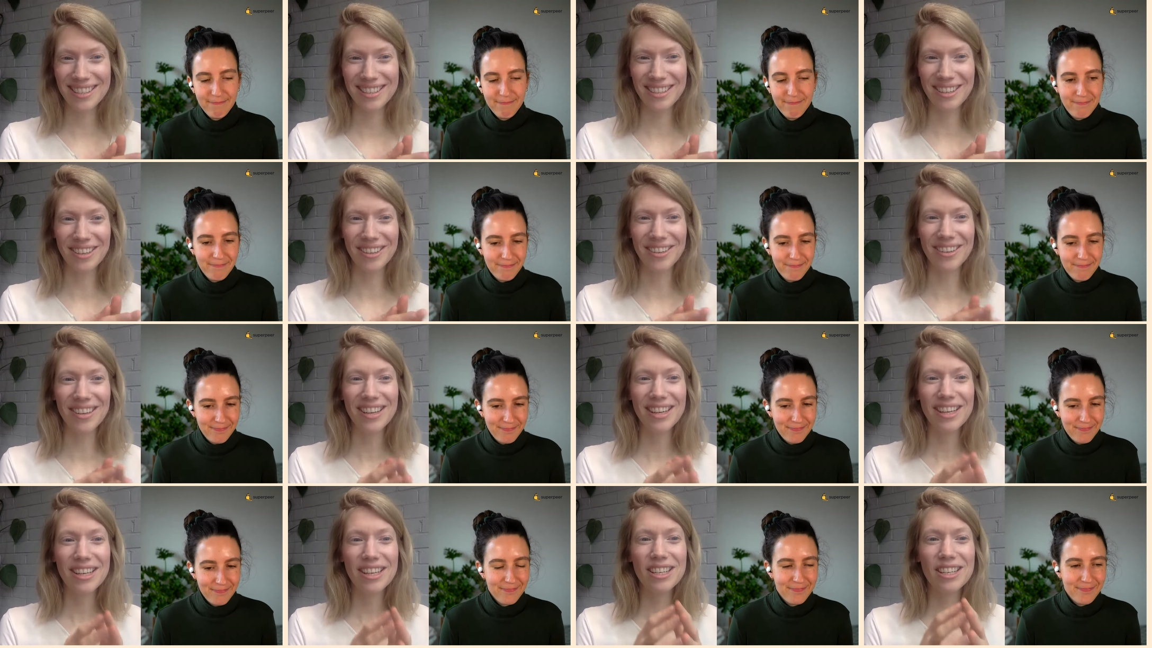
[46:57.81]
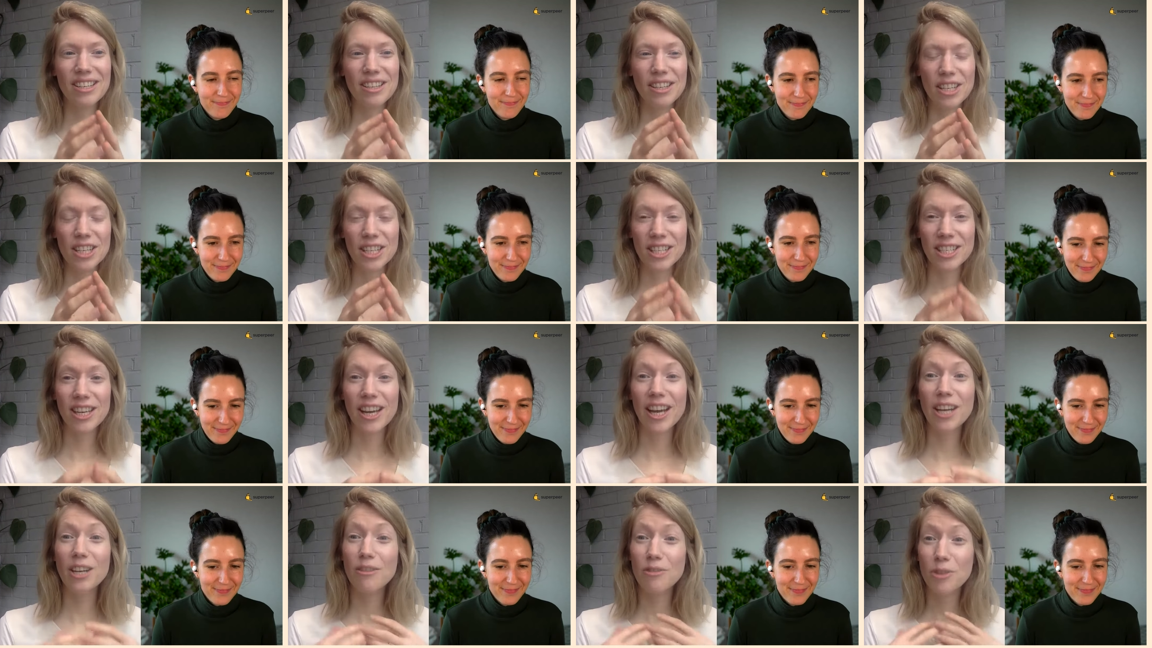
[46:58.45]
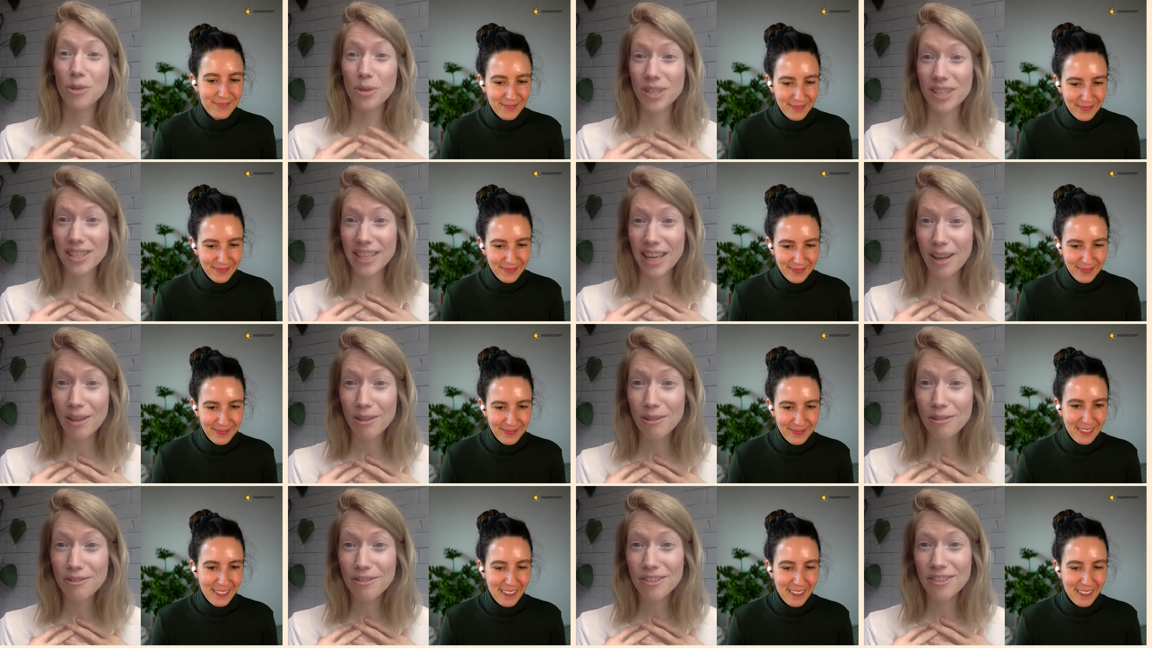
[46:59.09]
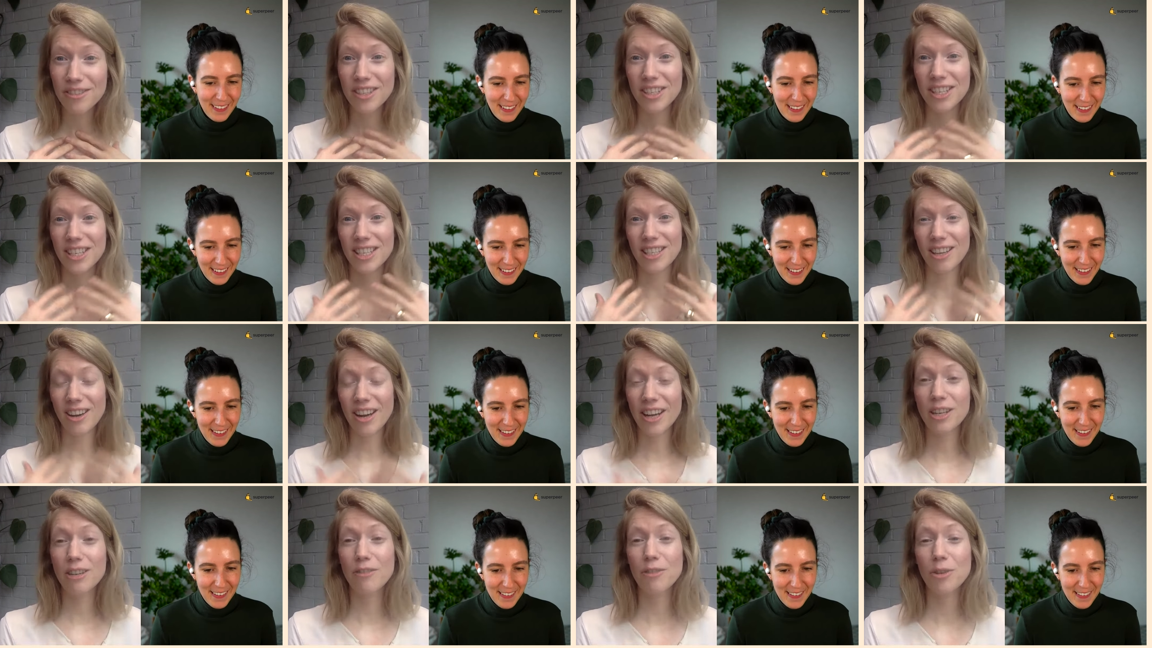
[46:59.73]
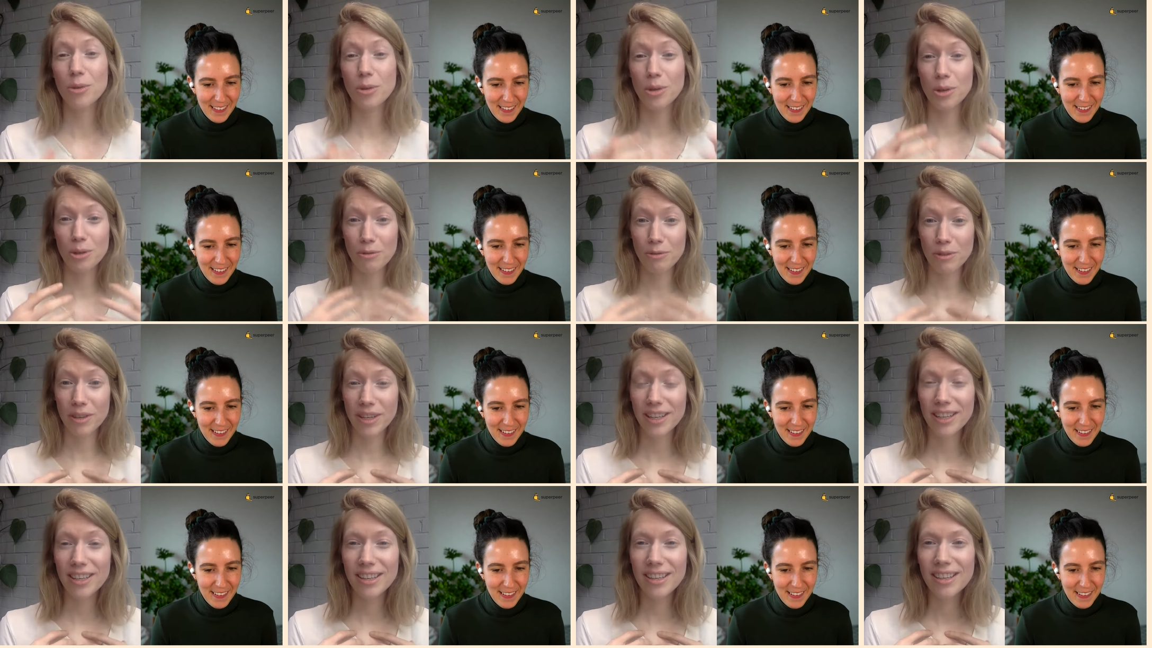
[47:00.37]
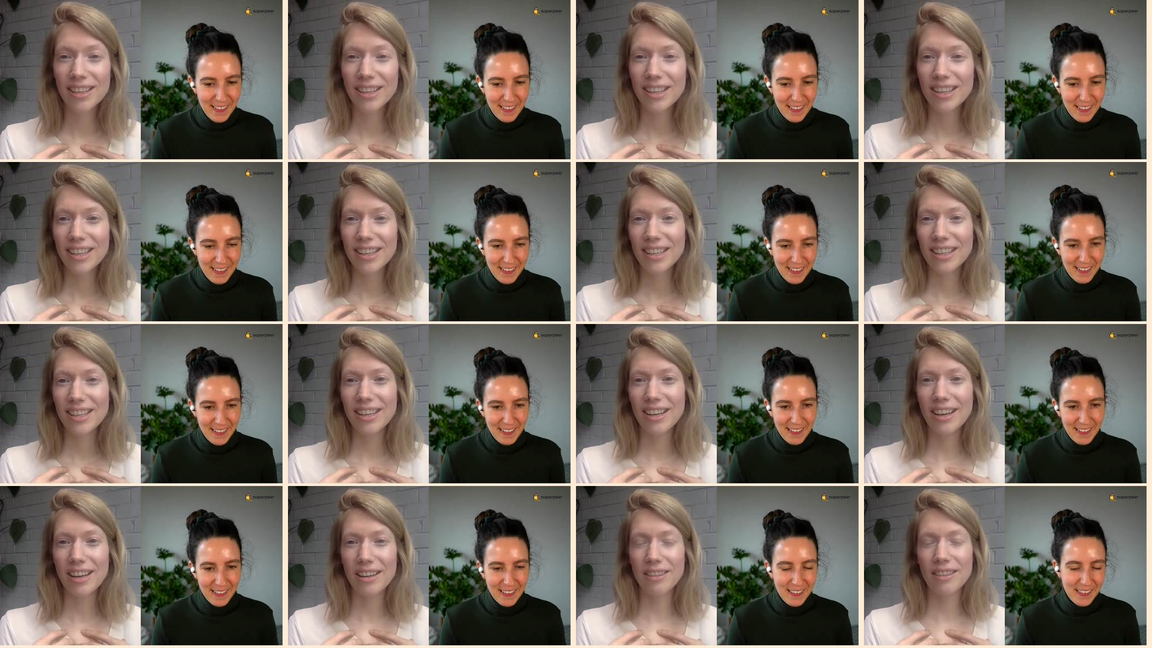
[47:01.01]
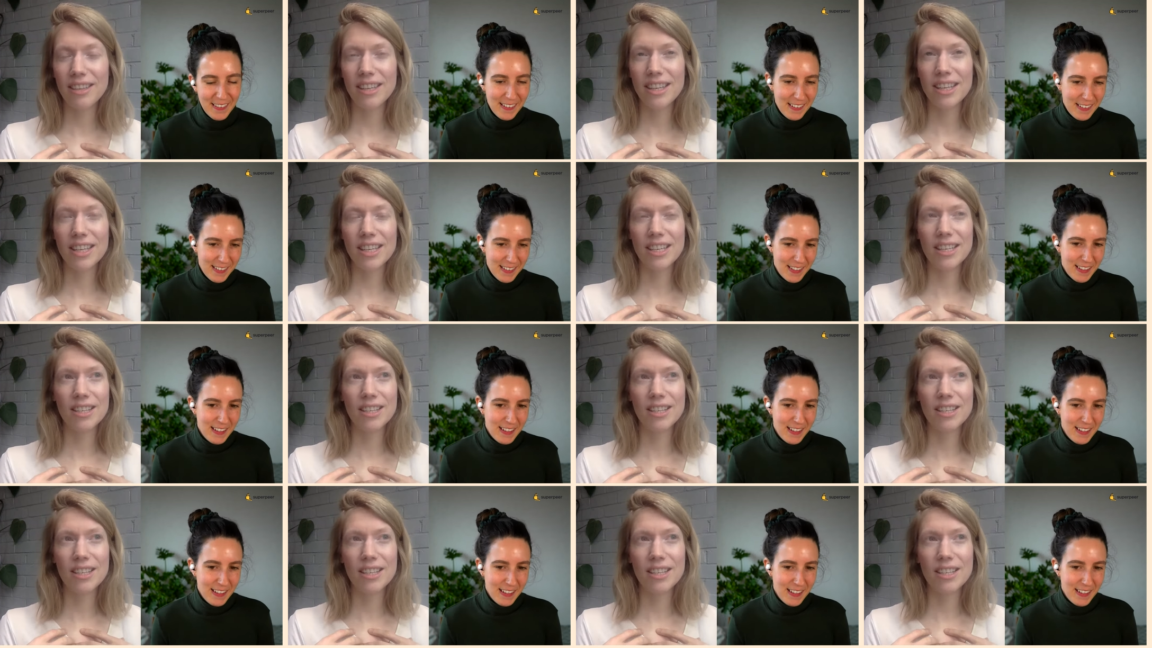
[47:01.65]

Speaker 1: So mm. the design of yourself and the design of your career, I think,